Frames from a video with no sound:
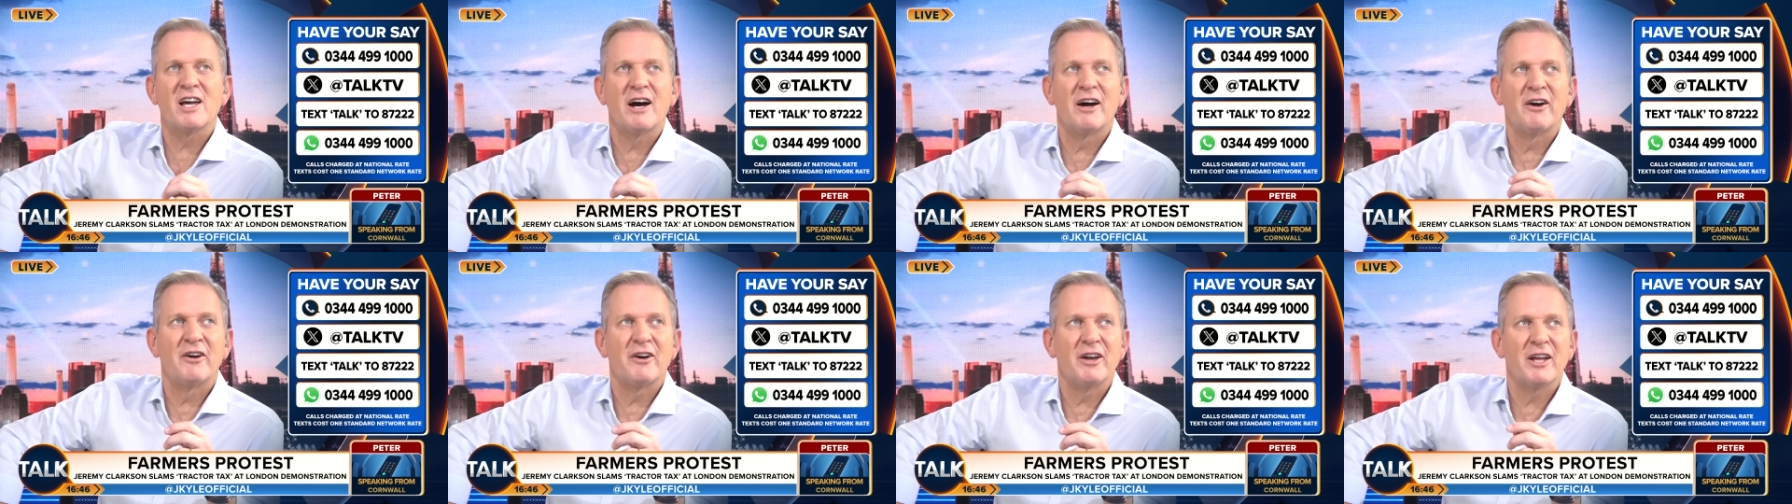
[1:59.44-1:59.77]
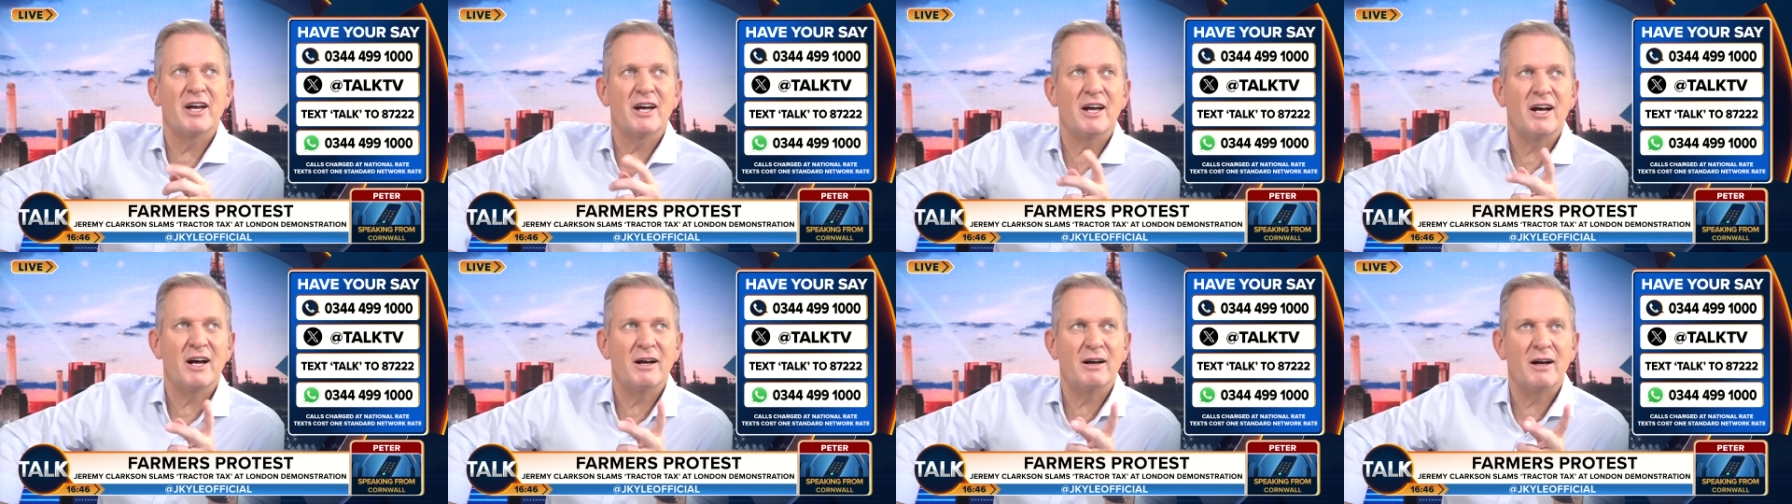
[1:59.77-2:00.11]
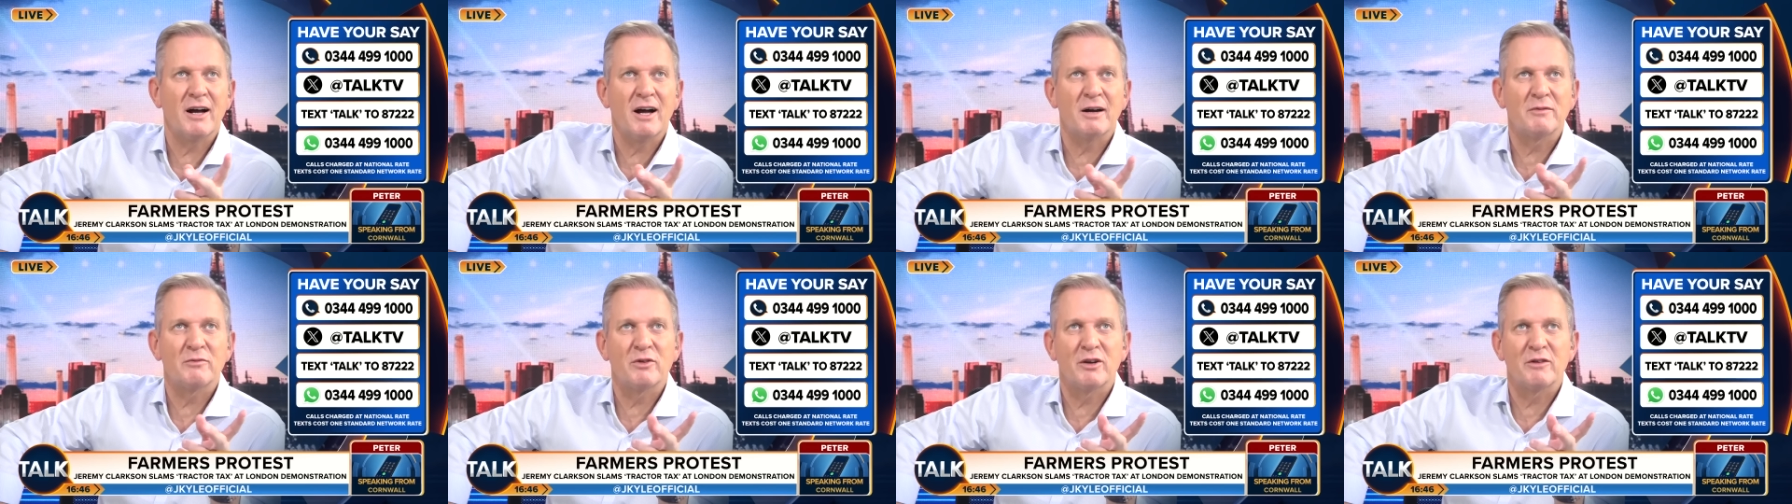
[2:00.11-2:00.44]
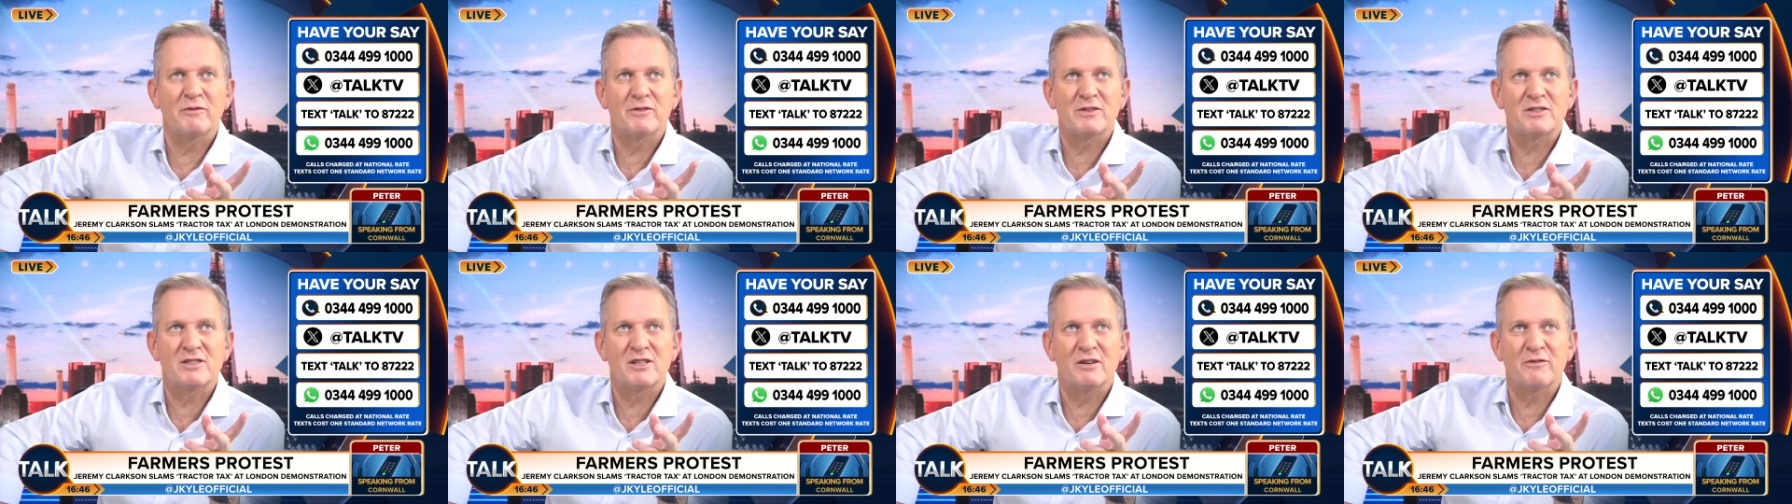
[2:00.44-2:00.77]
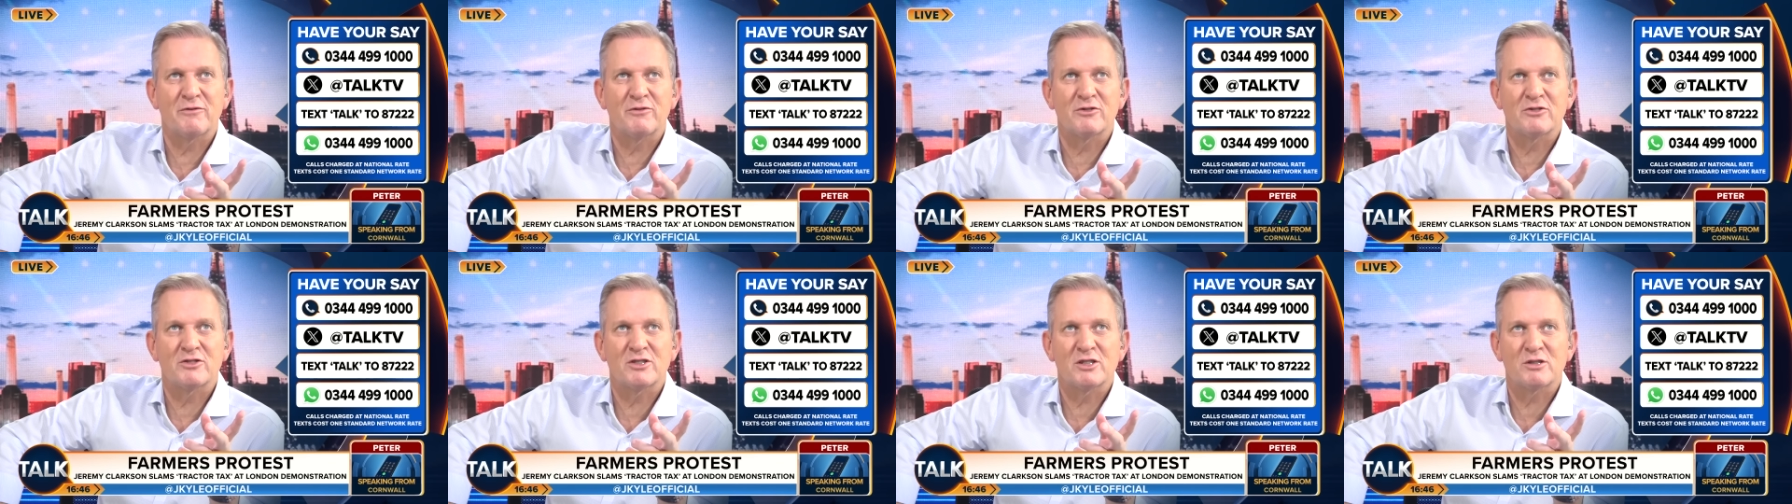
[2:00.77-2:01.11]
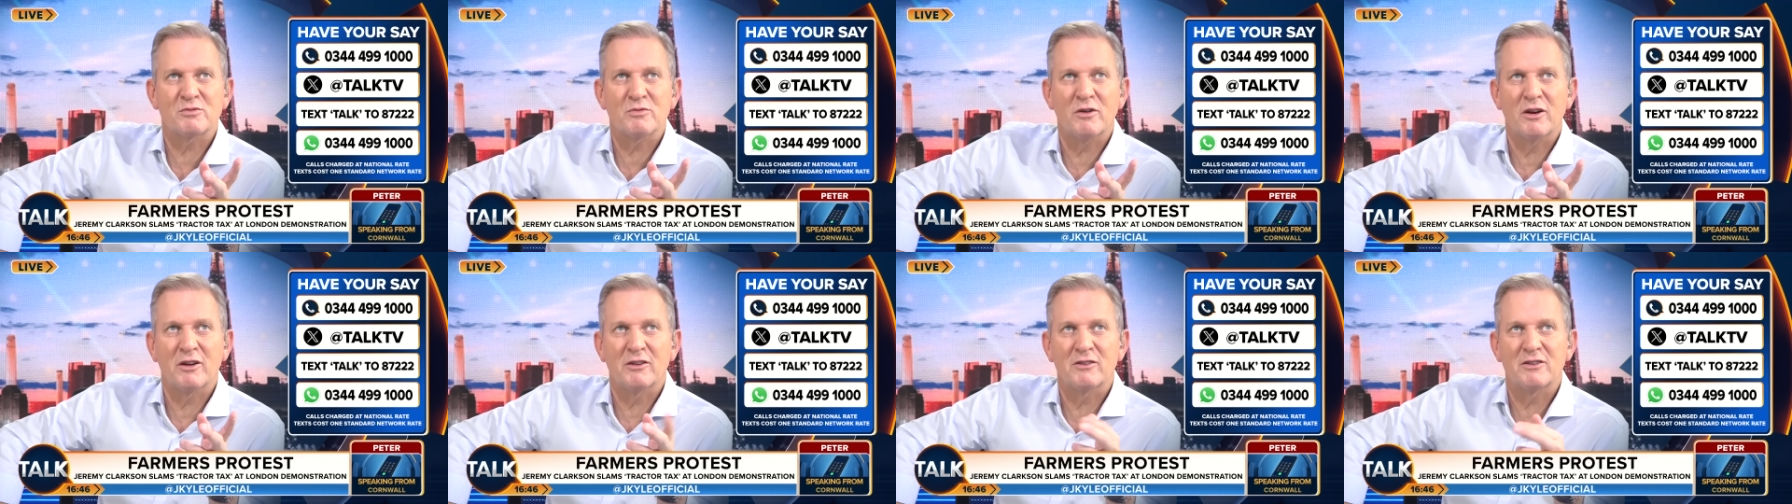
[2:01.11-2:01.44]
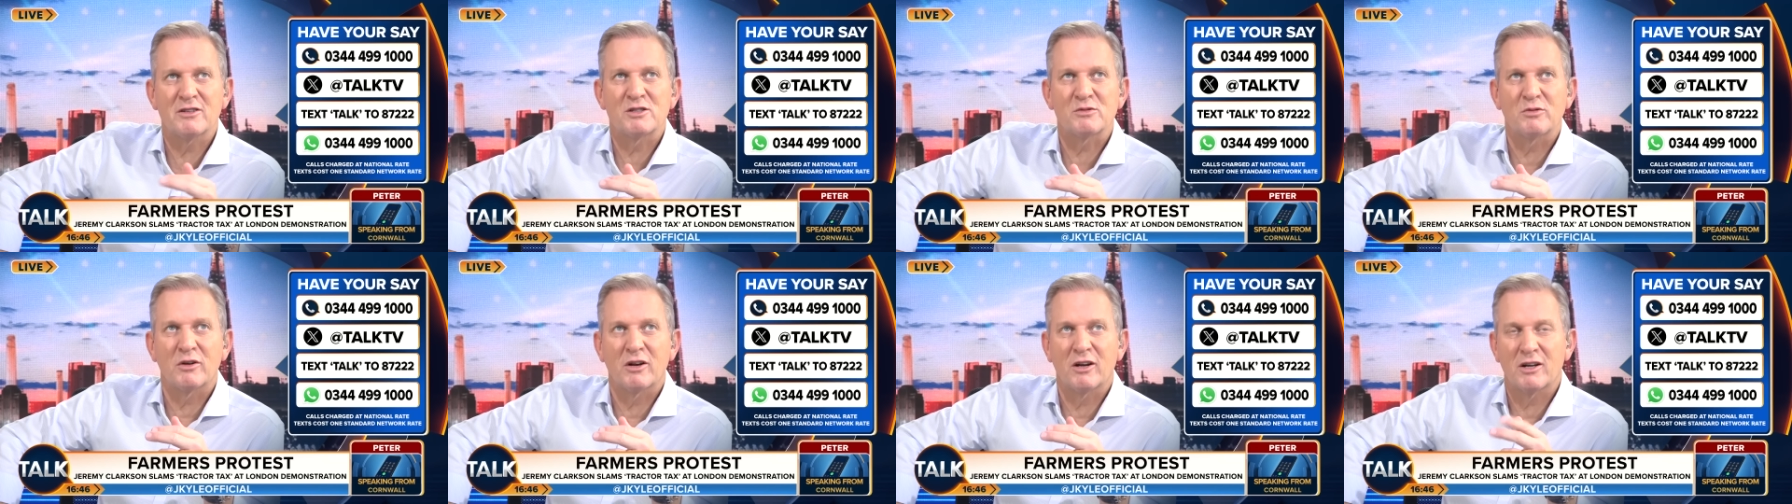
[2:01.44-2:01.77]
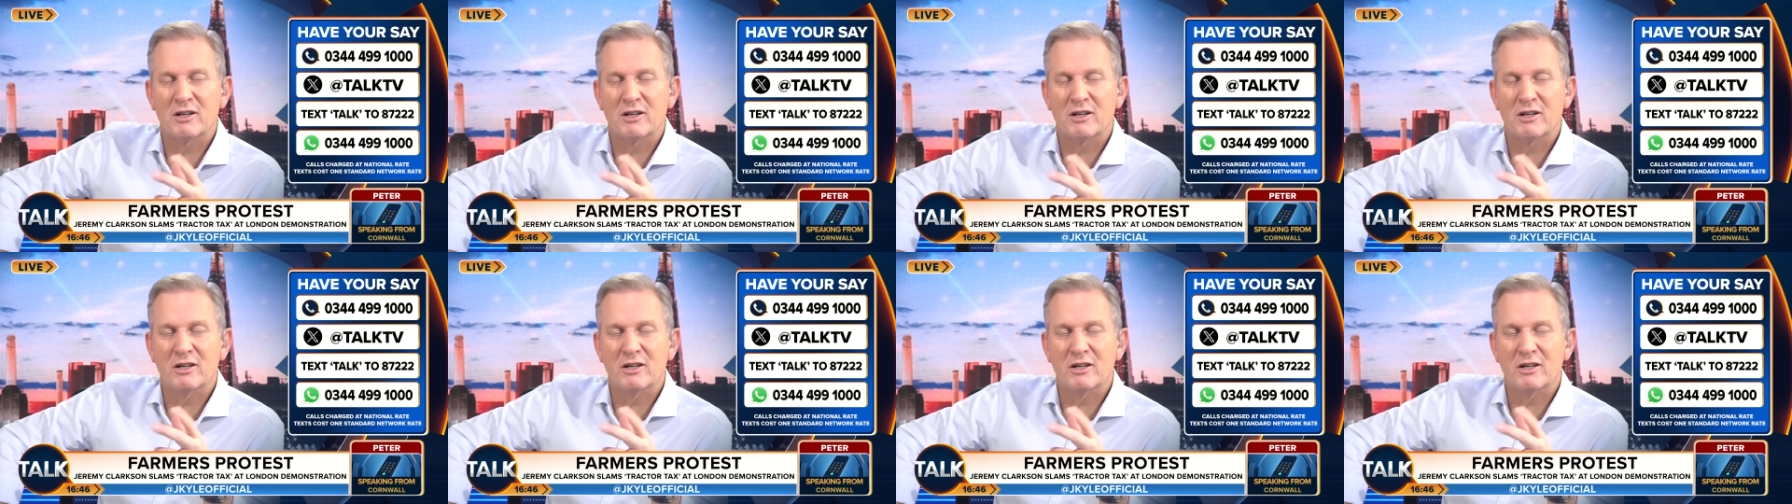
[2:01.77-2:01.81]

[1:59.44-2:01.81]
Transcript: irony. I, am really vociferous as well on this one,